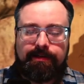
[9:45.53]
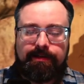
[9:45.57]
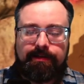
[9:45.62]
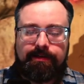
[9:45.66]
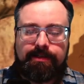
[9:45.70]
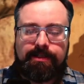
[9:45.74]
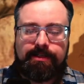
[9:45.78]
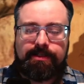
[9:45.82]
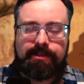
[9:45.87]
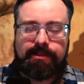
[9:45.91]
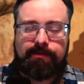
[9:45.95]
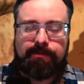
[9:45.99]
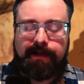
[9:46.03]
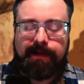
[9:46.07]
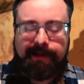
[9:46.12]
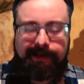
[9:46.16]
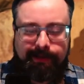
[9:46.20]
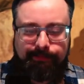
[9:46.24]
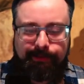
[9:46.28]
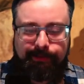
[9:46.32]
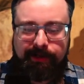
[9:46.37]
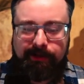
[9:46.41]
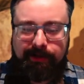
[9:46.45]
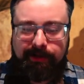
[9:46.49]
Jeez, oh man,
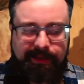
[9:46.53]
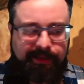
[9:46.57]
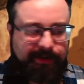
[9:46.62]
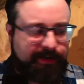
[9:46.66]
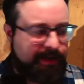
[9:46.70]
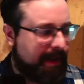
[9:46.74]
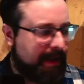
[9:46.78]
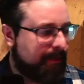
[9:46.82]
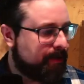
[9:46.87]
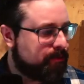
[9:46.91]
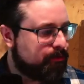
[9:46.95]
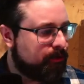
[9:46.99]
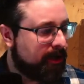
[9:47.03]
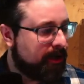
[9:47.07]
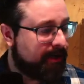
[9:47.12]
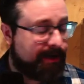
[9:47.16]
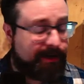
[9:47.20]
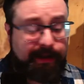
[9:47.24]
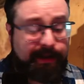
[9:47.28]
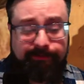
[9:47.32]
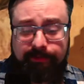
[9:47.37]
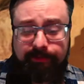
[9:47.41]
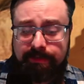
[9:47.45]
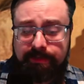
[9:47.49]
I'm gonna look at the damage
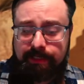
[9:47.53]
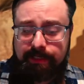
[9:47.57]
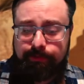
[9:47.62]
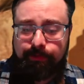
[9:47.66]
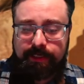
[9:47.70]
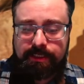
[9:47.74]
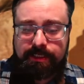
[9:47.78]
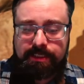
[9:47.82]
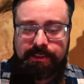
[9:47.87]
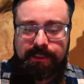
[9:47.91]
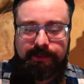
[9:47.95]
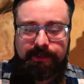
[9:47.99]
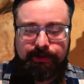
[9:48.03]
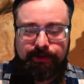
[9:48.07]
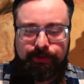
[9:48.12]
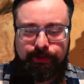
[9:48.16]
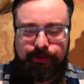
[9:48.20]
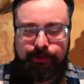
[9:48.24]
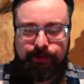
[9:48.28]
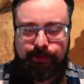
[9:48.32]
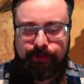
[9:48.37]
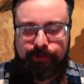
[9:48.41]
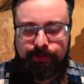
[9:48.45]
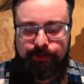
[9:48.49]
breakdown after this. I want to see
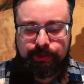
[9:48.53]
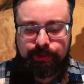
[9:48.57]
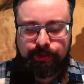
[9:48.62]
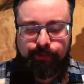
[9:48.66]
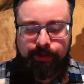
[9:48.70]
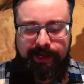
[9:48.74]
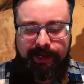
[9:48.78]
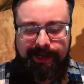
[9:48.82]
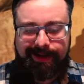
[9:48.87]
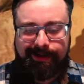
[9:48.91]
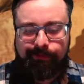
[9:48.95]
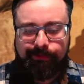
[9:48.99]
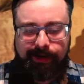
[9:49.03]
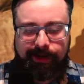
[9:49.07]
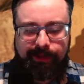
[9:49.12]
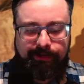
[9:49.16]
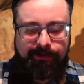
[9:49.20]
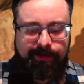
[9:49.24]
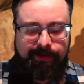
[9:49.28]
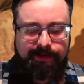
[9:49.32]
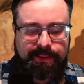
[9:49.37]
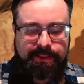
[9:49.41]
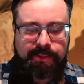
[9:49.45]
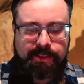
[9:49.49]
who's awake and
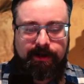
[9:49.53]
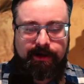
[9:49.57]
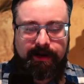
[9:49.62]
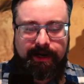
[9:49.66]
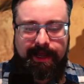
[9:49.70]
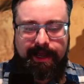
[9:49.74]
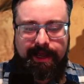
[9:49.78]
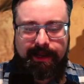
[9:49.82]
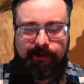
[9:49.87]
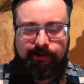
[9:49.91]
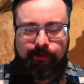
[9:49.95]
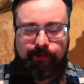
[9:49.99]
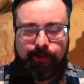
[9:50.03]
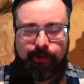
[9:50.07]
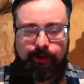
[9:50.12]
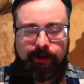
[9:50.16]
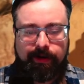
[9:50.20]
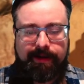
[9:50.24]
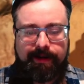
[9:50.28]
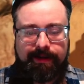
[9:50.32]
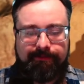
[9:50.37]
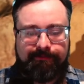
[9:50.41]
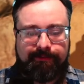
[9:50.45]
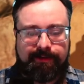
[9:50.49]
whether it's Sargak
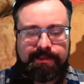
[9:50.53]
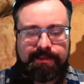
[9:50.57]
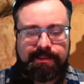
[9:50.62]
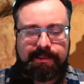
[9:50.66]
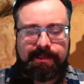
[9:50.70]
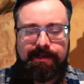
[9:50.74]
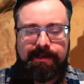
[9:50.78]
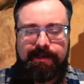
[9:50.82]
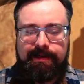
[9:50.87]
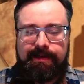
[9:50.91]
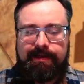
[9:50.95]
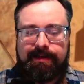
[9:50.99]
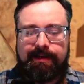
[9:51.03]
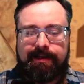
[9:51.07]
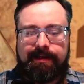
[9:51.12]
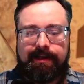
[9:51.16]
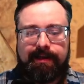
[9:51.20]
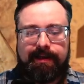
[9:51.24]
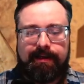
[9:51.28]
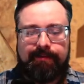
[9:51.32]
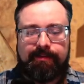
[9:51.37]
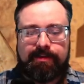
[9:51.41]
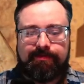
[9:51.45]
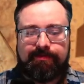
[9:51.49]
or if it's
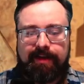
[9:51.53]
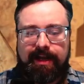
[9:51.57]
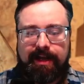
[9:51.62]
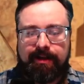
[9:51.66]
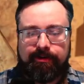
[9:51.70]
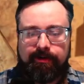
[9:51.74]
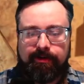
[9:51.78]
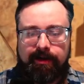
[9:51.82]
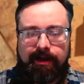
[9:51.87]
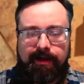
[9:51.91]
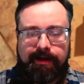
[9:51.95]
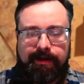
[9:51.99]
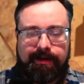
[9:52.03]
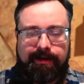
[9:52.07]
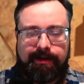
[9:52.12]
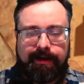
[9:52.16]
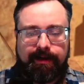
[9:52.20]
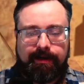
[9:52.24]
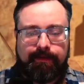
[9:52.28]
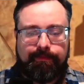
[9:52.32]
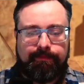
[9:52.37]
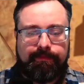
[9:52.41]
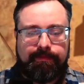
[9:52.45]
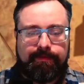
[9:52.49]

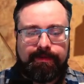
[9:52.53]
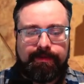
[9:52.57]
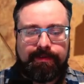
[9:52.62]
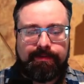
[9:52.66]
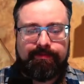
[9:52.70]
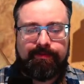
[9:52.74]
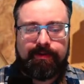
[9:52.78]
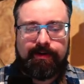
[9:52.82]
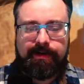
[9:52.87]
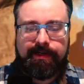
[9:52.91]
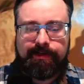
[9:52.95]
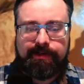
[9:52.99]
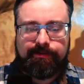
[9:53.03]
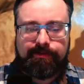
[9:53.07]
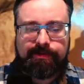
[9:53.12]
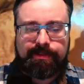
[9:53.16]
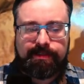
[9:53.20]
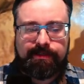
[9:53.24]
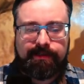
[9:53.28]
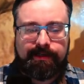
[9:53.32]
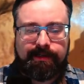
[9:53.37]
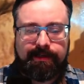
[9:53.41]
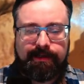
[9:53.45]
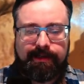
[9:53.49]
Valderon. Very
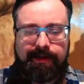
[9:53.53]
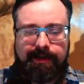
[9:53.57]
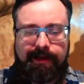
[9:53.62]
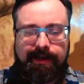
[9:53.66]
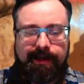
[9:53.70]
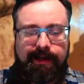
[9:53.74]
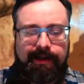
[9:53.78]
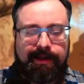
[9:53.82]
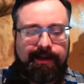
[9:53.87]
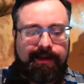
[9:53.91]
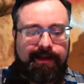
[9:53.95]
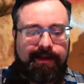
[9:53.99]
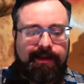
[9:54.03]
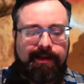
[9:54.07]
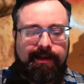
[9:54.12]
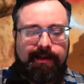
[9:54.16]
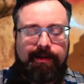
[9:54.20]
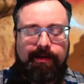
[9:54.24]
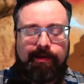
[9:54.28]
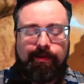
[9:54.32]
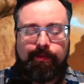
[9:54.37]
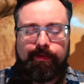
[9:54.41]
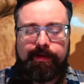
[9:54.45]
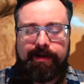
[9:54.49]
interesting.
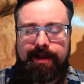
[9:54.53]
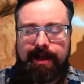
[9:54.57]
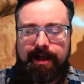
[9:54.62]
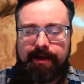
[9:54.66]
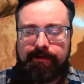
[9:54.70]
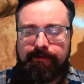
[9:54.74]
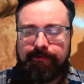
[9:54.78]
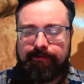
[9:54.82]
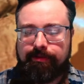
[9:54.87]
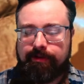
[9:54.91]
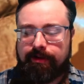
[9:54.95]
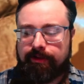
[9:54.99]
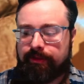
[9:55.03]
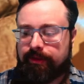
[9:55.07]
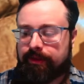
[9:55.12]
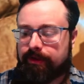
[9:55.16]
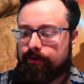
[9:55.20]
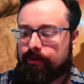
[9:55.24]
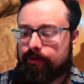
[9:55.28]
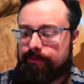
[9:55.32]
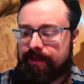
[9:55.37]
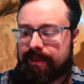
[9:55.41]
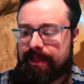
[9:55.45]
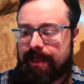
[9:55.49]
Would not have thought that there
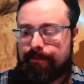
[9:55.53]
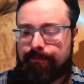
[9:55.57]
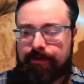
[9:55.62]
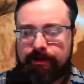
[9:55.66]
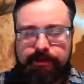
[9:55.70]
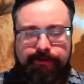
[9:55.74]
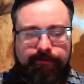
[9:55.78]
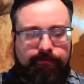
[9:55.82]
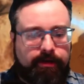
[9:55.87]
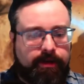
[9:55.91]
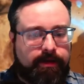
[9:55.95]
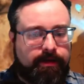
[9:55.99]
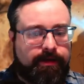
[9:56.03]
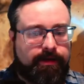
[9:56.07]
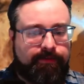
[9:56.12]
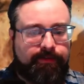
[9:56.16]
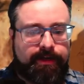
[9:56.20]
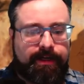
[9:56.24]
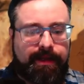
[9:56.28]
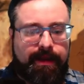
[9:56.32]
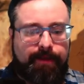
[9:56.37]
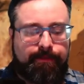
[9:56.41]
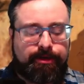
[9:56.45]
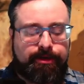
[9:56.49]
would be that much of a
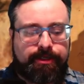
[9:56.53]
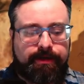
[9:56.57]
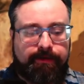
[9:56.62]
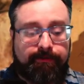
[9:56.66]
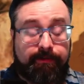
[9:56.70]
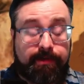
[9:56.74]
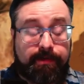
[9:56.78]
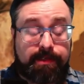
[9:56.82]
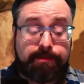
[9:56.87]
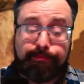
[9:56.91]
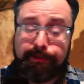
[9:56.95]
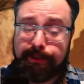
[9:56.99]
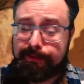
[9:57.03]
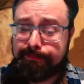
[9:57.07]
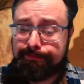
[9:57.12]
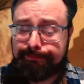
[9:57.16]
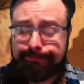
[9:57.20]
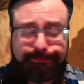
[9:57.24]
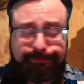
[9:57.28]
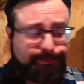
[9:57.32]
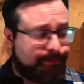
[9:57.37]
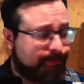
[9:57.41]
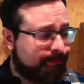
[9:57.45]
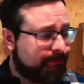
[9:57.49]
damage difference, but
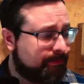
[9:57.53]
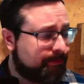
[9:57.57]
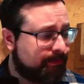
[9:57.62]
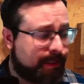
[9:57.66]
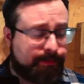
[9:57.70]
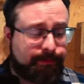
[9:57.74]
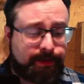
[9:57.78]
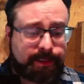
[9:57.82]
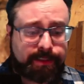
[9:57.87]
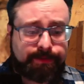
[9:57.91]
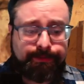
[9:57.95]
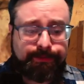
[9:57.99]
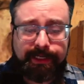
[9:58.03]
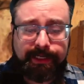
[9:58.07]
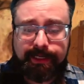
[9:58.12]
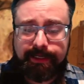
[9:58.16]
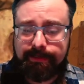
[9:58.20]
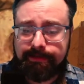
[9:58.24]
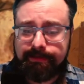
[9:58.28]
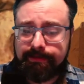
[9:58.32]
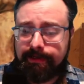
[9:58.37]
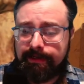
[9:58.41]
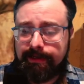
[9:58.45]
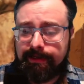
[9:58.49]
must be
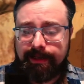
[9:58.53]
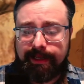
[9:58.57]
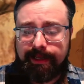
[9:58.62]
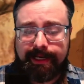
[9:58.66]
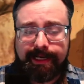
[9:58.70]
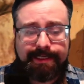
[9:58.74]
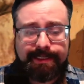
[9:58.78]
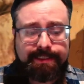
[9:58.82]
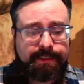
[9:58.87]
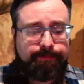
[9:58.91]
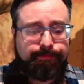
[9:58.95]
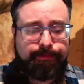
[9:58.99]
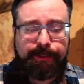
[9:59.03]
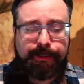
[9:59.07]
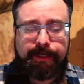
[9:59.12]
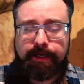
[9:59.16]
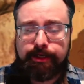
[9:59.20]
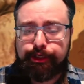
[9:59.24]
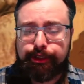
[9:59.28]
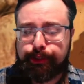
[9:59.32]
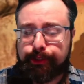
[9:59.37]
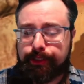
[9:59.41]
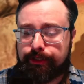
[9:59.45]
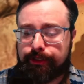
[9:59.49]
it. I guess it
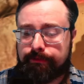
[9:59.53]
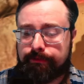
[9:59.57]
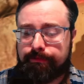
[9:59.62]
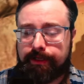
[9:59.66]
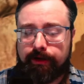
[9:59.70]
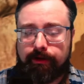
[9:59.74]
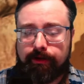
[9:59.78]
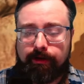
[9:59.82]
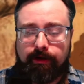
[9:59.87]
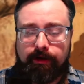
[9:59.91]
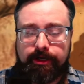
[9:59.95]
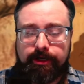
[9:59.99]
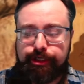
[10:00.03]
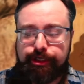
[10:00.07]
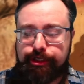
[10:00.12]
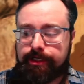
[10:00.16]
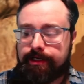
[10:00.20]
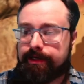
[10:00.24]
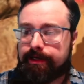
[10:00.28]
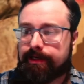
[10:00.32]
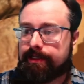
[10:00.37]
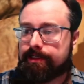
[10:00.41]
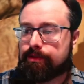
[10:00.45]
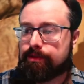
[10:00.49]
potentially could be
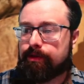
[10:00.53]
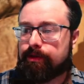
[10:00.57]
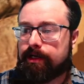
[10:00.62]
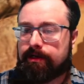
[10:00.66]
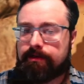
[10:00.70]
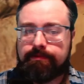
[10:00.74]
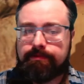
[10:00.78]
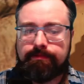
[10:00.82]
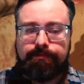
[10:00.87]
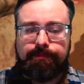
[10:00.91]
RNG as well.